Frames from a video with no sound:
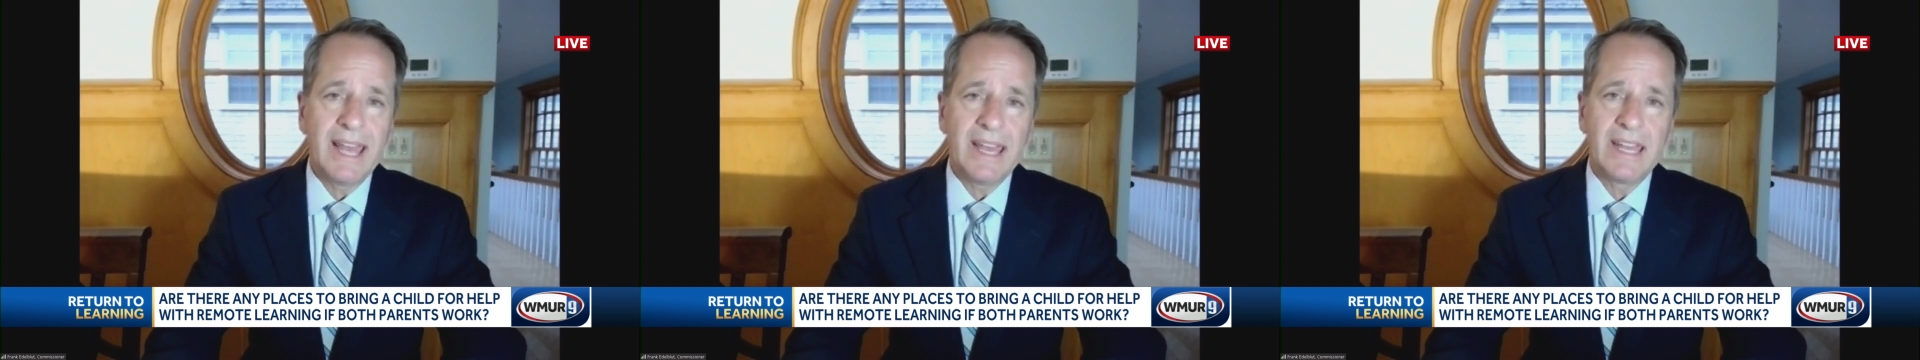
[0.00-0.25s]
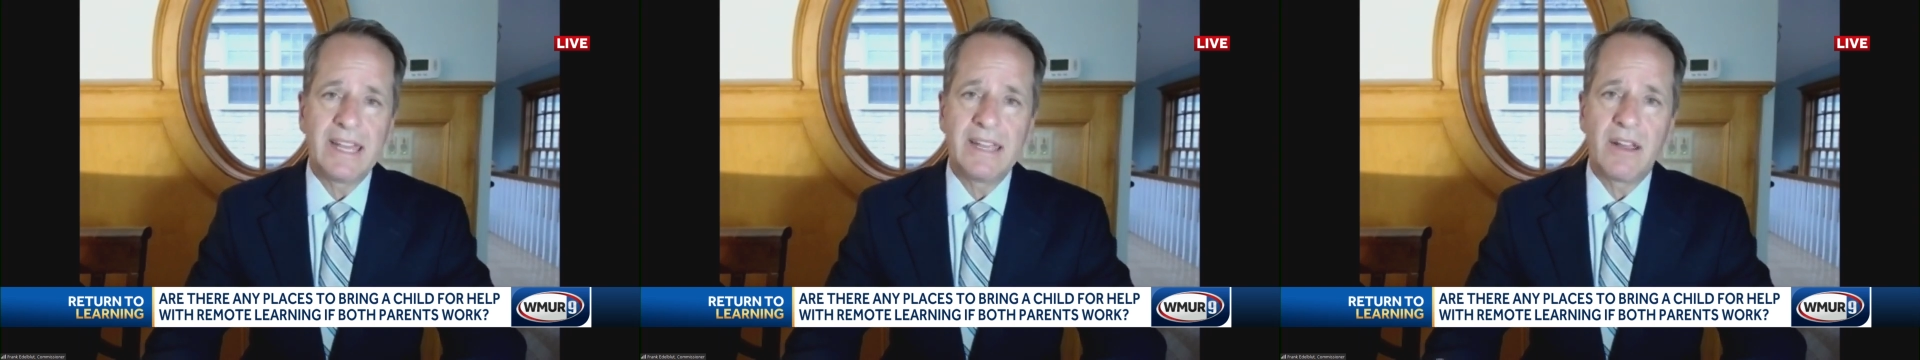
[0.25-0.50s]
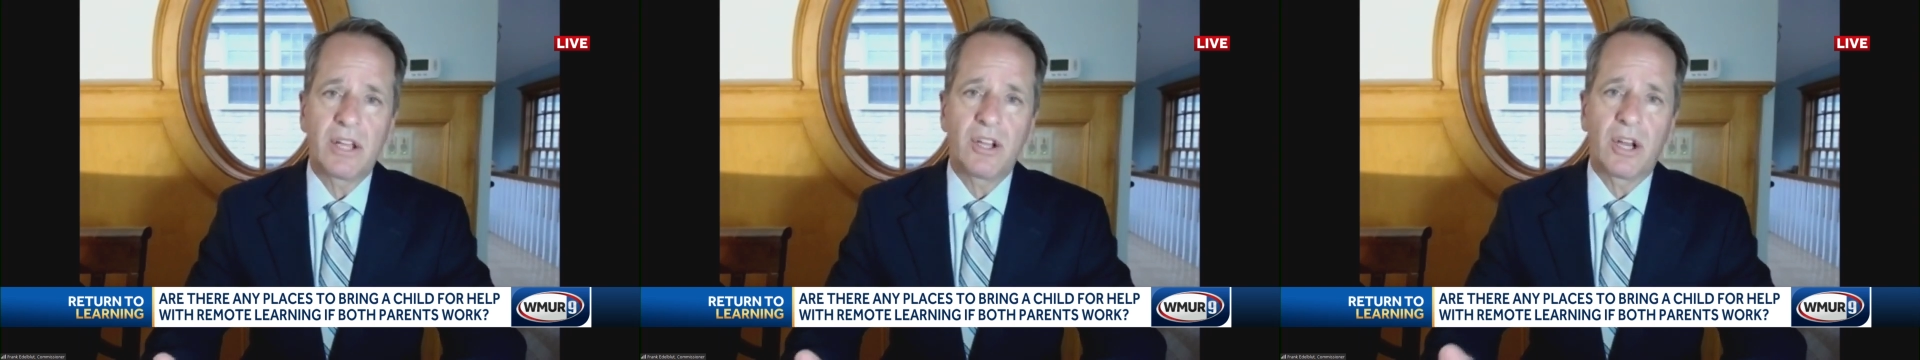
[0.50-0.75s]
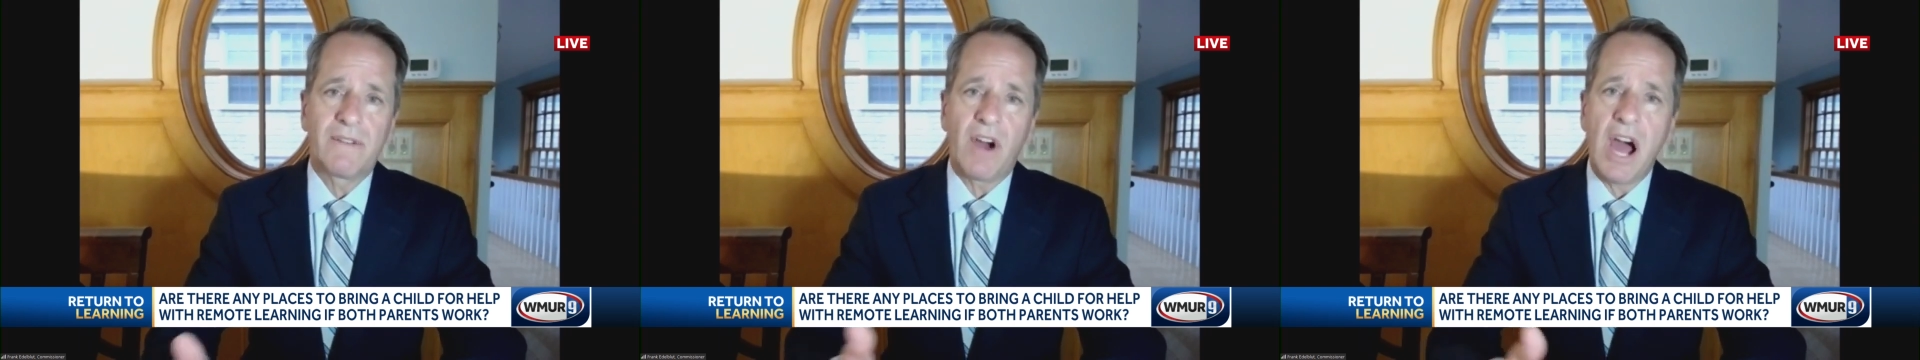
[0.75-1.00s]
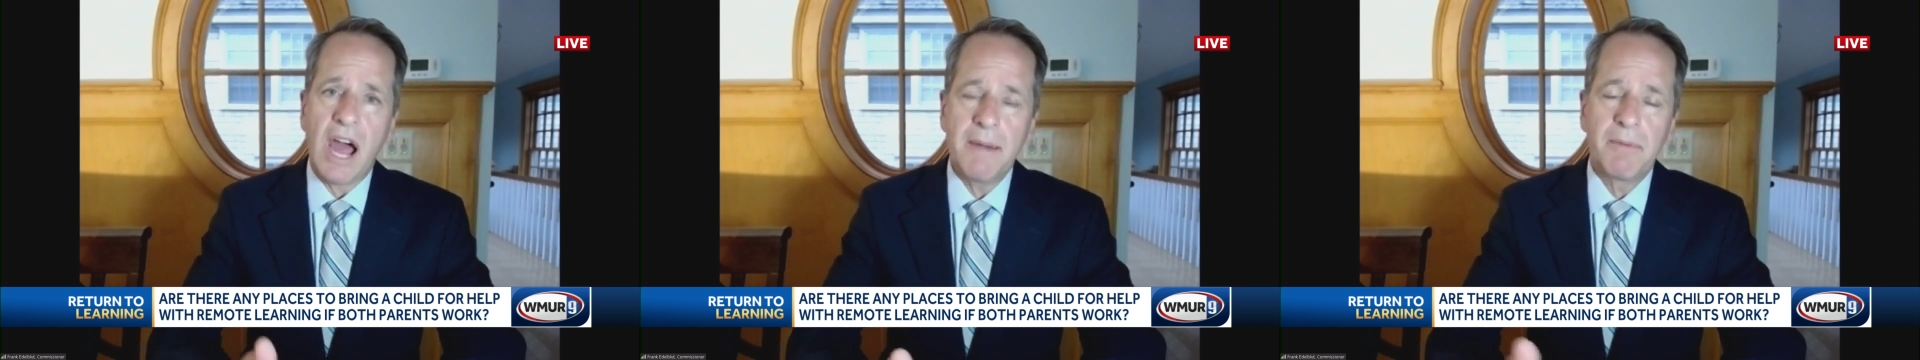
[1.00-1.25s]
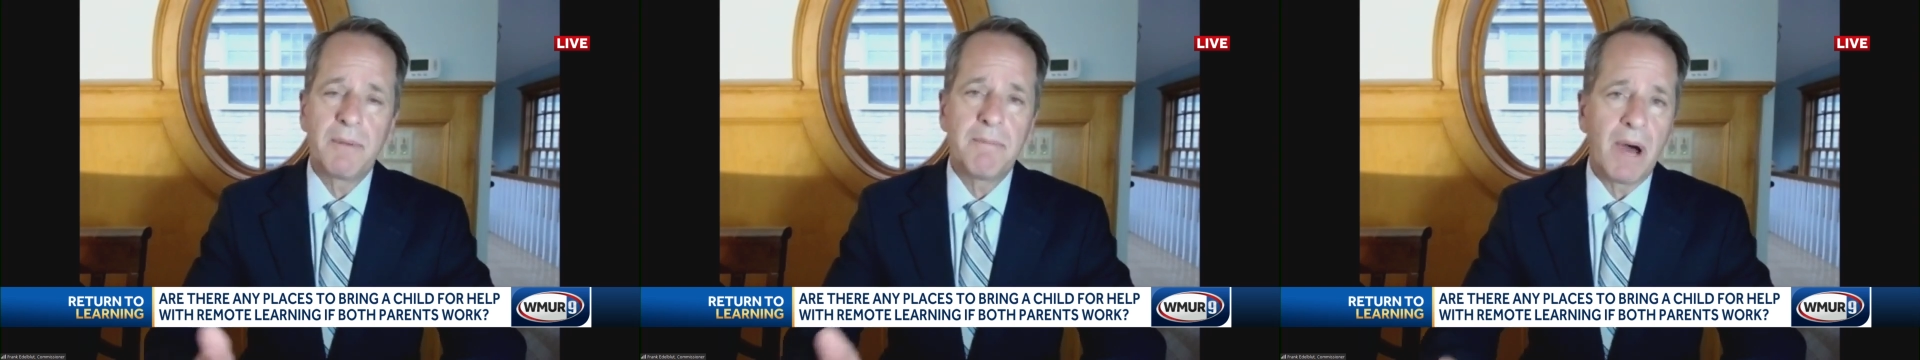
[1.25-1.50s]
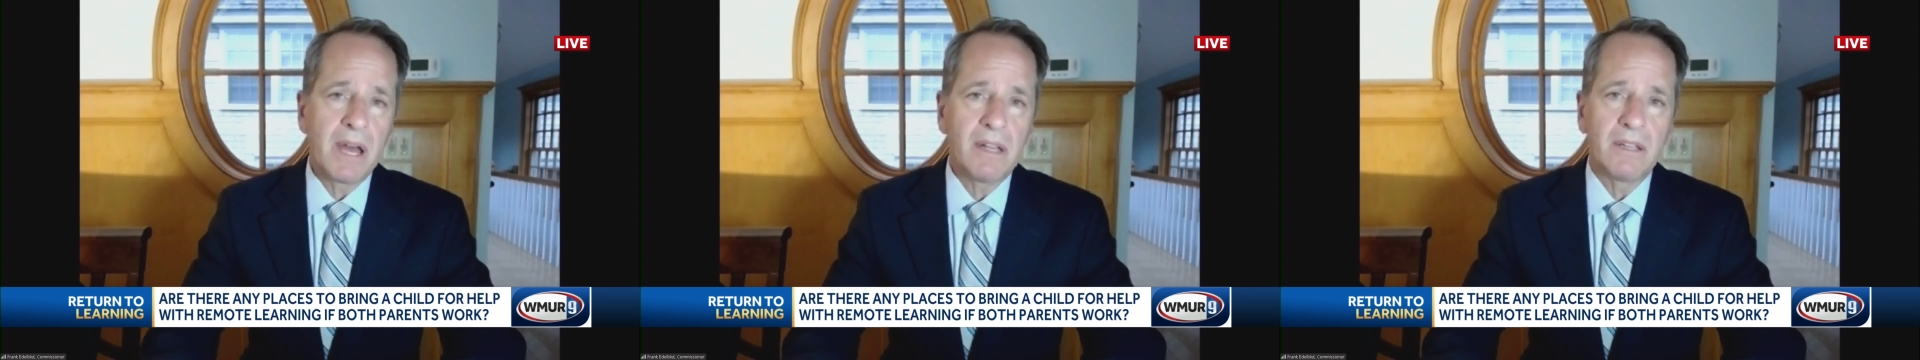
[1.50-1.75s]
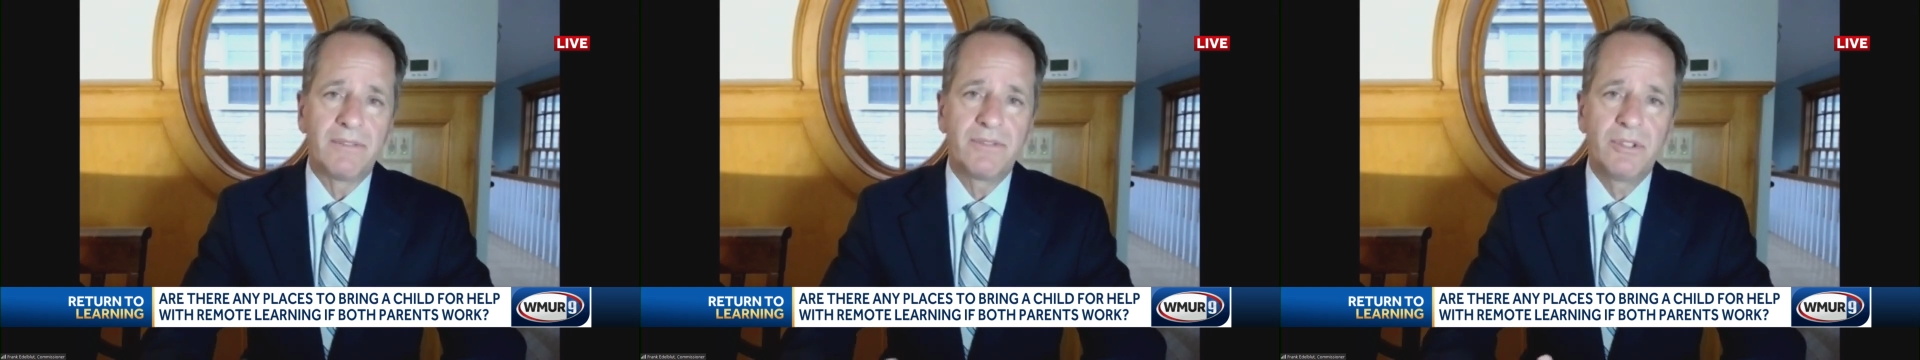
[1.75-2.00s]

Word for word: a kind of a hybrid model of